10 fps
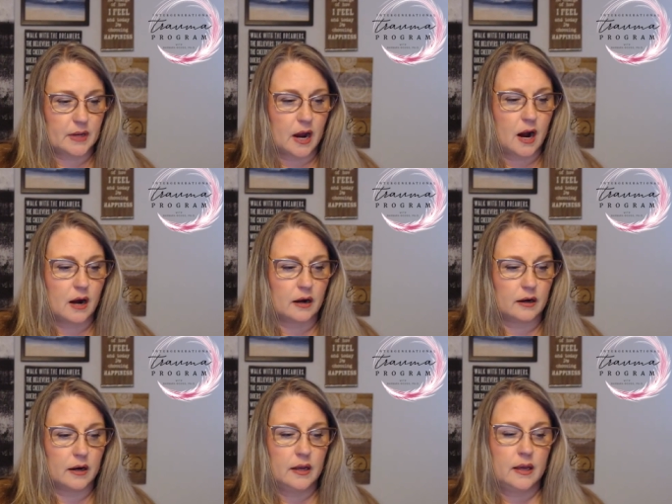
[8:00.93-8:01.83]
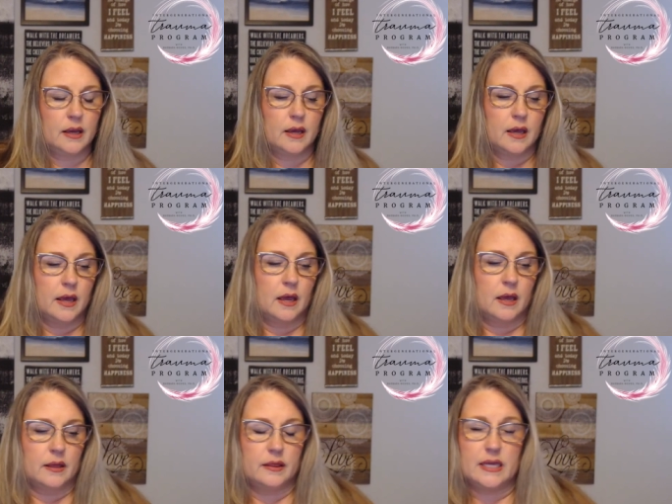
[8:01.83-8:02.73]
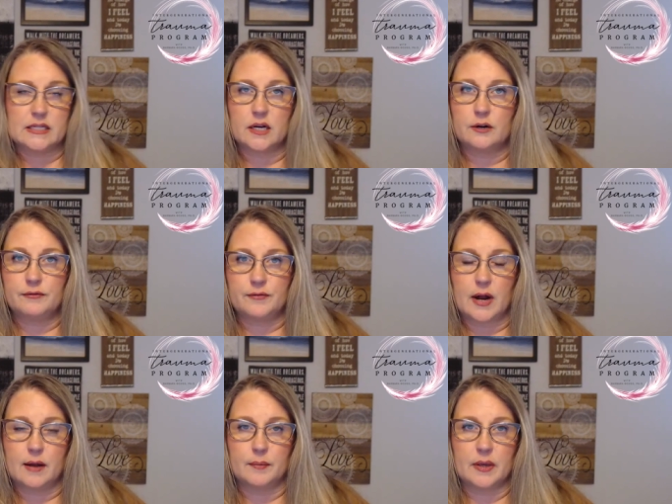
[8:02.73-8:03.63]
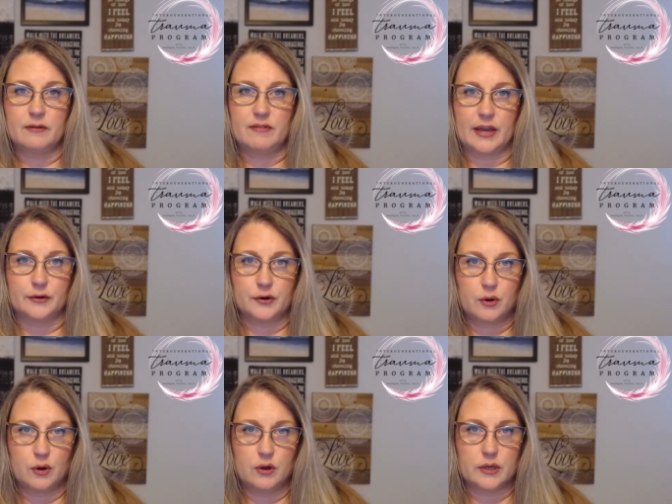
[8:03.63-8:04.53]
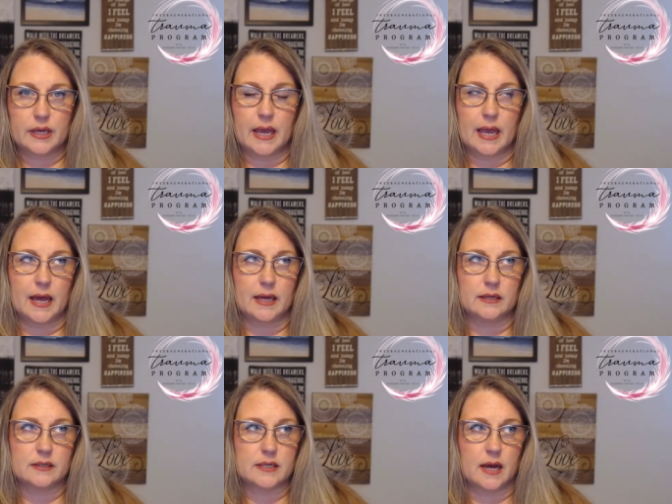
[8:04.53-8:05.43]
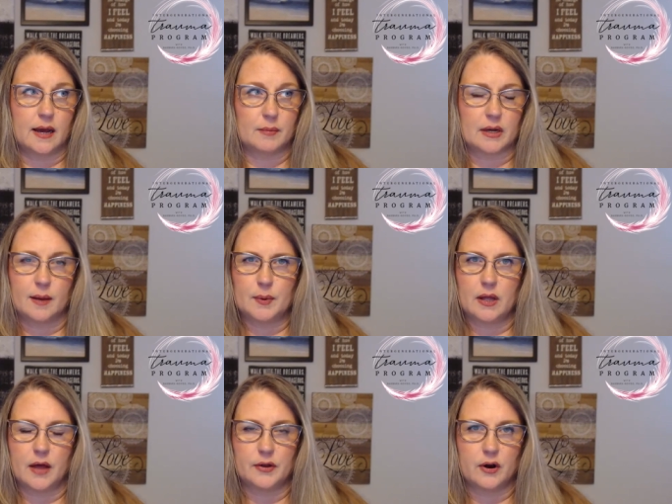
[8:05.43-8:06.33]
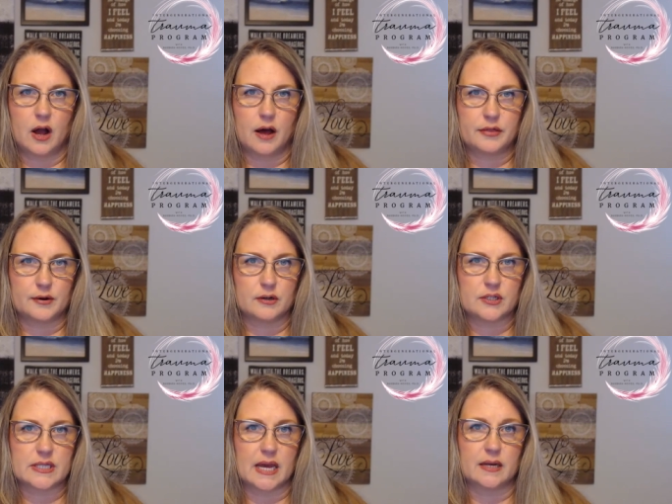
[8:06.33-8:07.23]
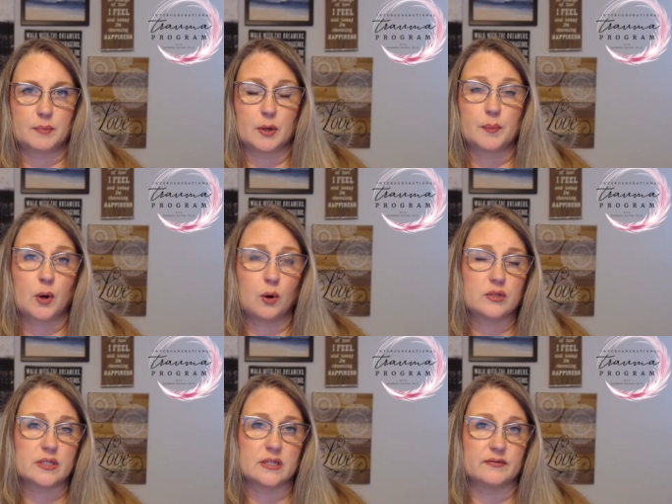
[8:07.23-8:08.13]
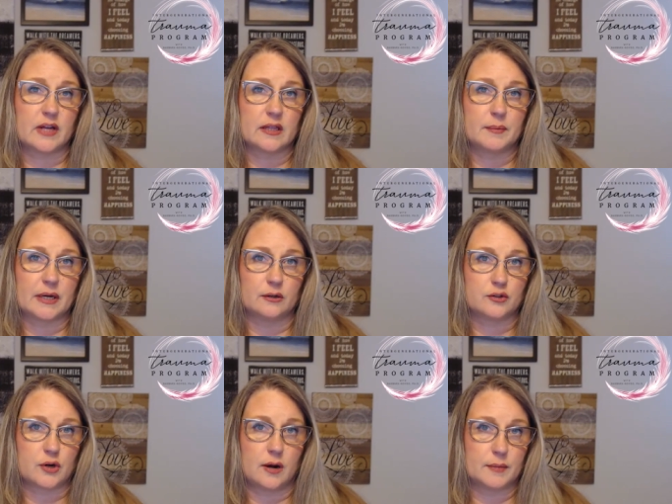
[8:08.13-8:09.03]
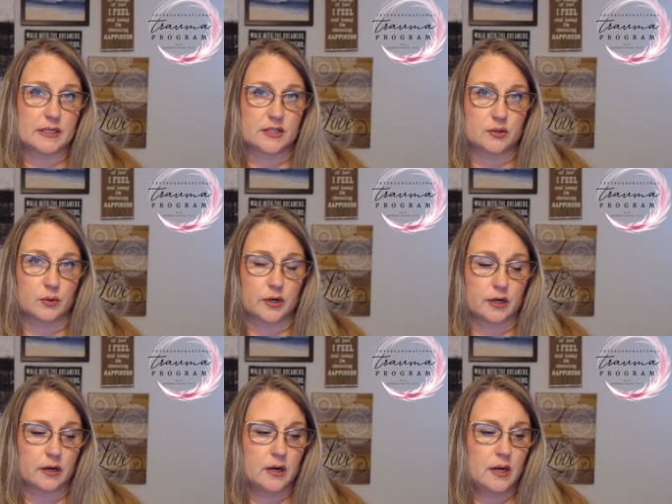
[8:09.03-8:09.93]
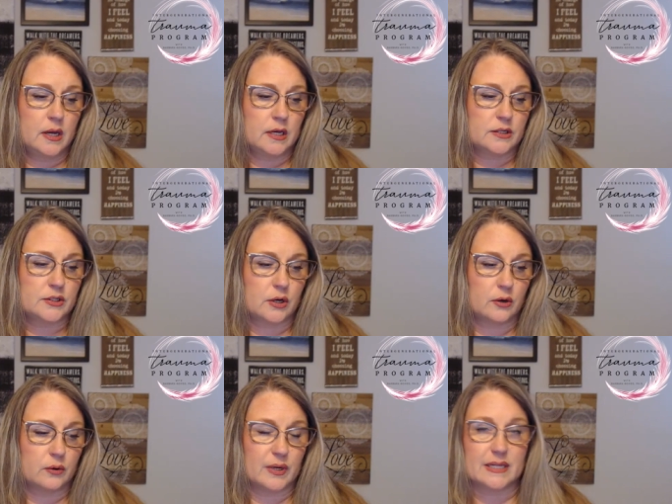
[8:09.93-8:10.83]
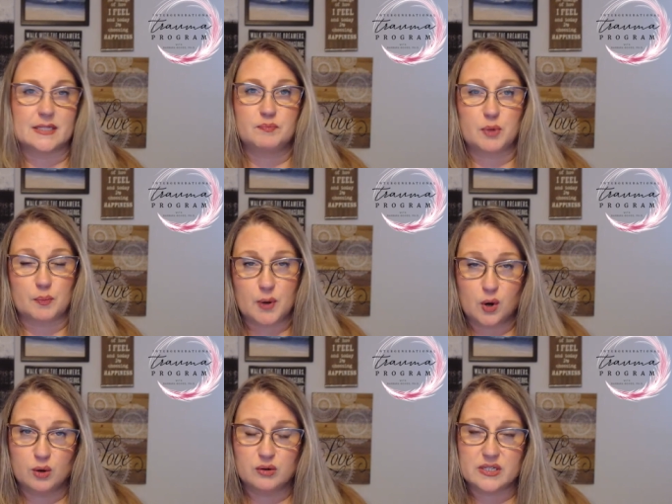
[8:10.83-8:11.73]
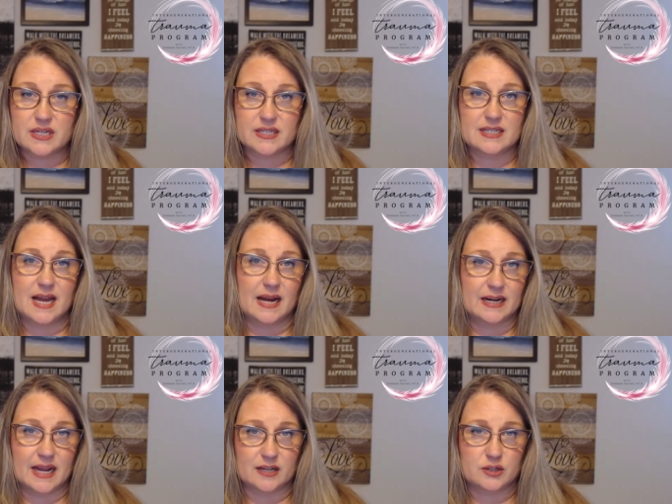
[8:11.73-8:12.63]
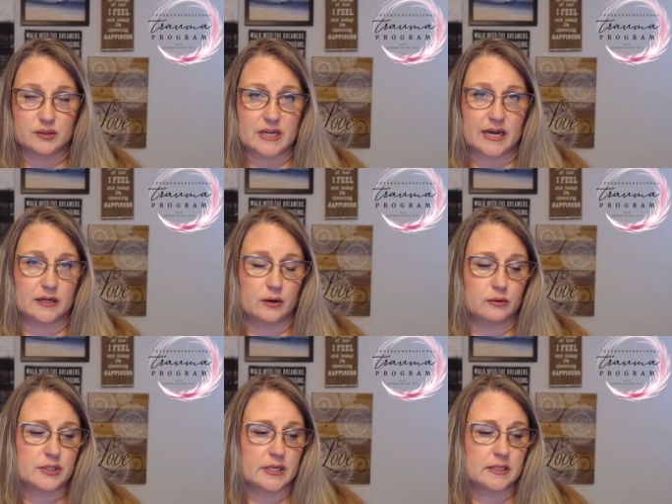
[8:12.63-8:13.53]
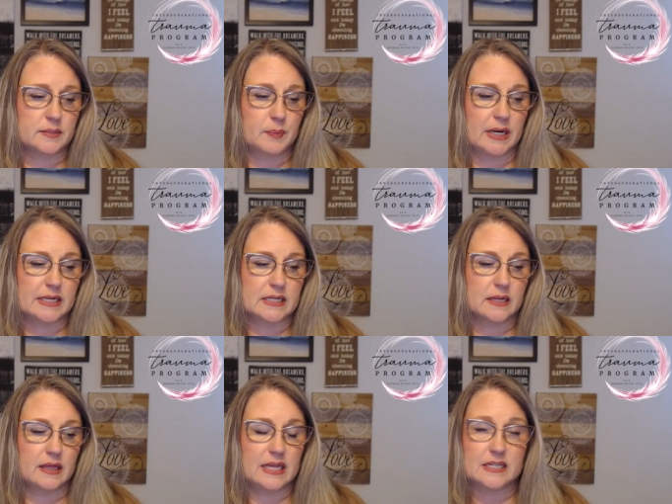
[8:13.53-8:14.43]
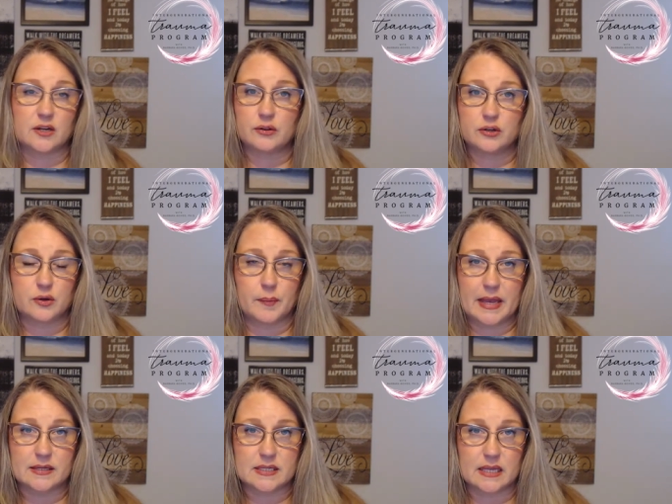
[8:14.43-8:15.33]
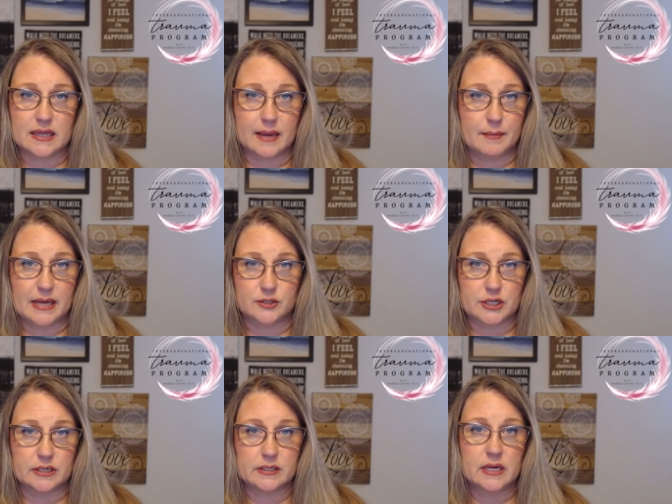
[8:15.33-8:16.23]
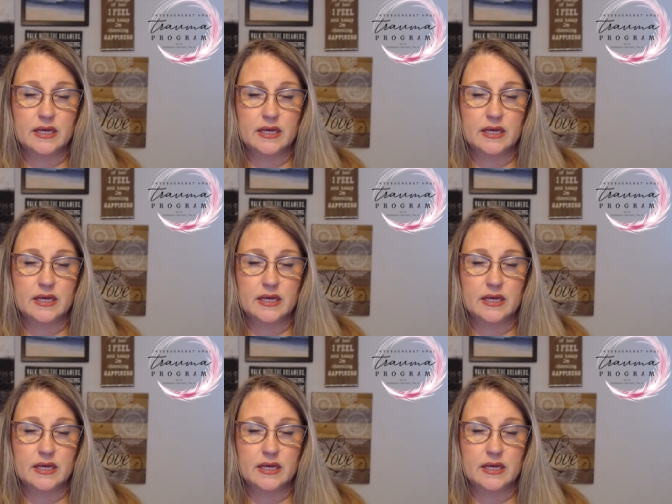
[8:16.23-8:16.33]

are These are from Van der Kolk and um, a couple other authors that propose the developmental trauma disorder. So it's proposed, it's not an actual diagnosis, but these are the domains that they mentioned.